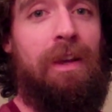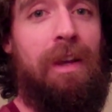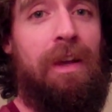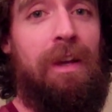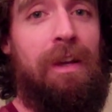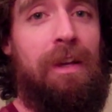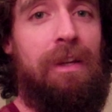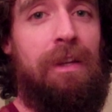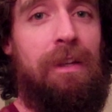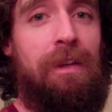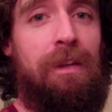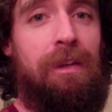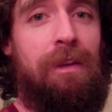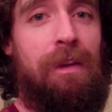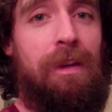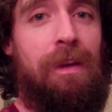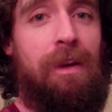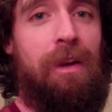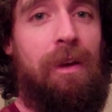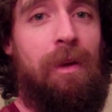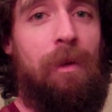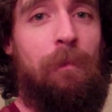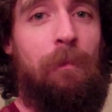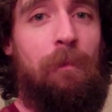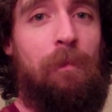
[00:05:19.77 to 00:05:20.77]
And
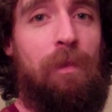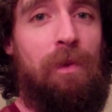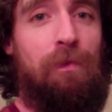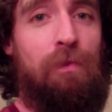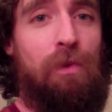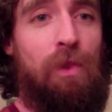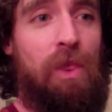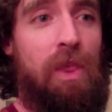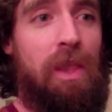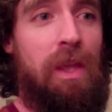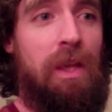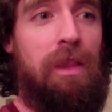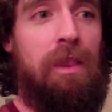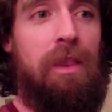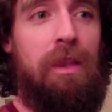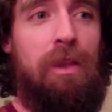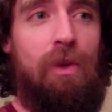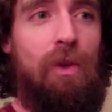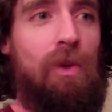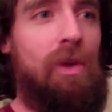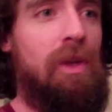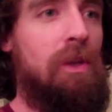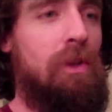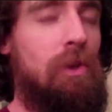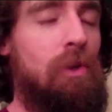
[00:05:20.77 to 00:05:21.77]
if you think that
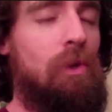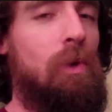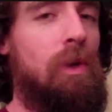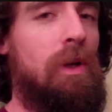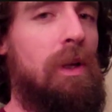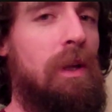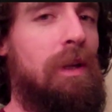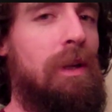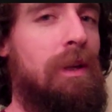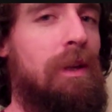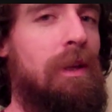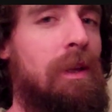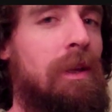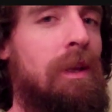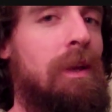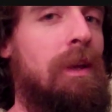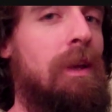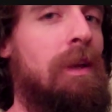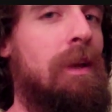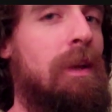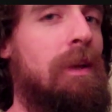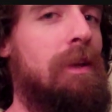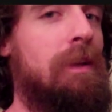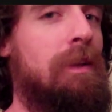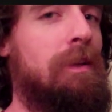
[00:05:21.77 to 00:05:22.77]
you can do it,
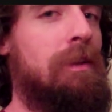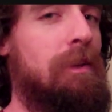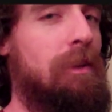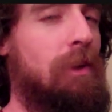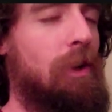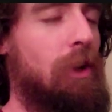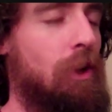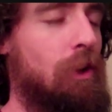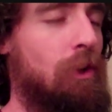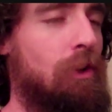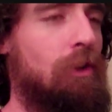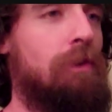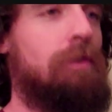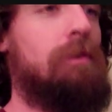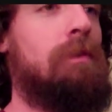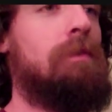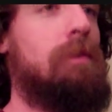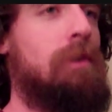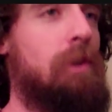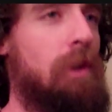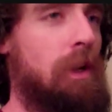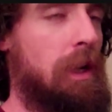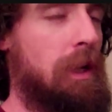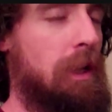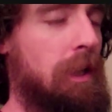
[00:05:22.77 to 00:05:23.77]
you know,
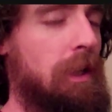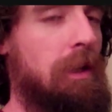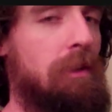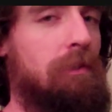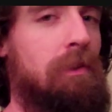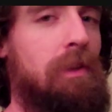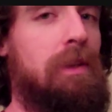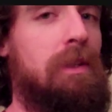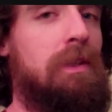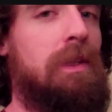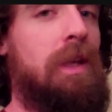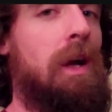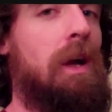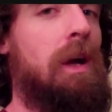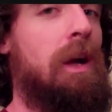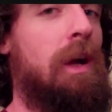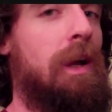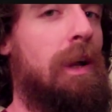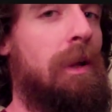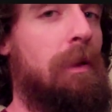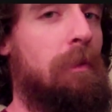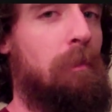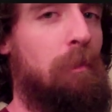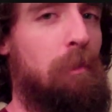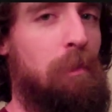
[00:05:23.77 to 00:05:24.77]
you got to give it the
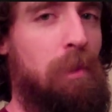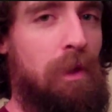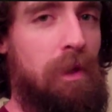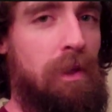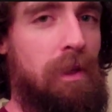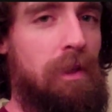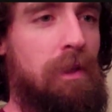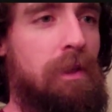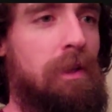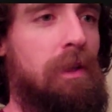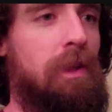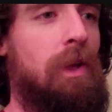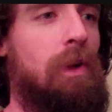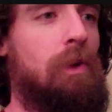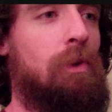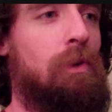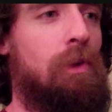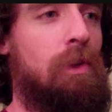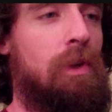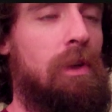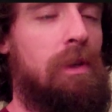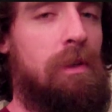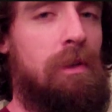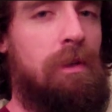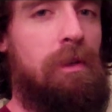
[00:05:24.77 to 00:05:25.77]
time, but you know,
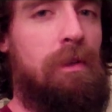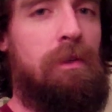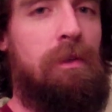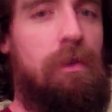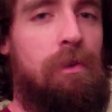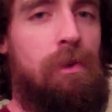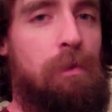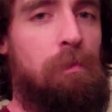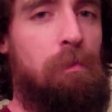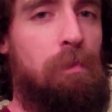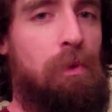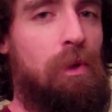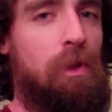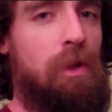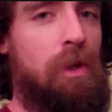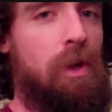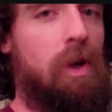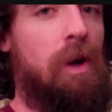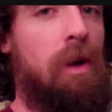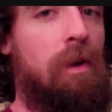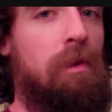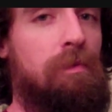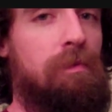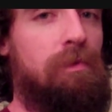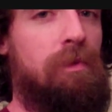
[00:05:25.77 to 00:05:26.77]
you can pull it
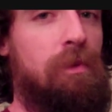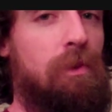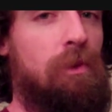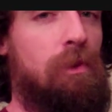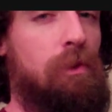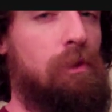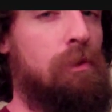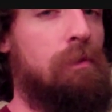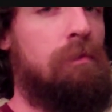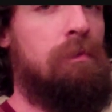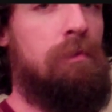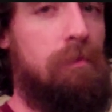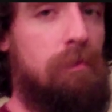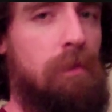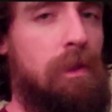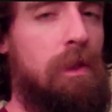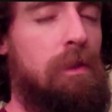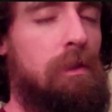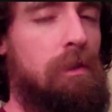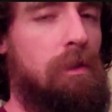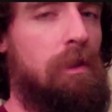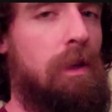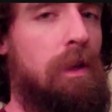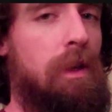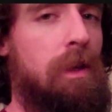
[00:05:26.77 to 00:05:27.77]
off. So
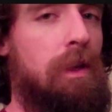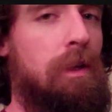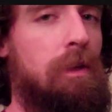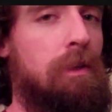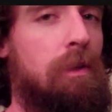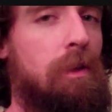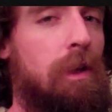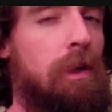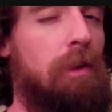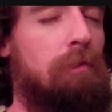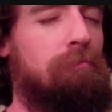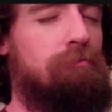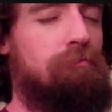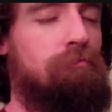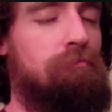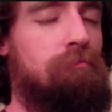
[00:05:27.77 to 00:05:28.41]
hang in there.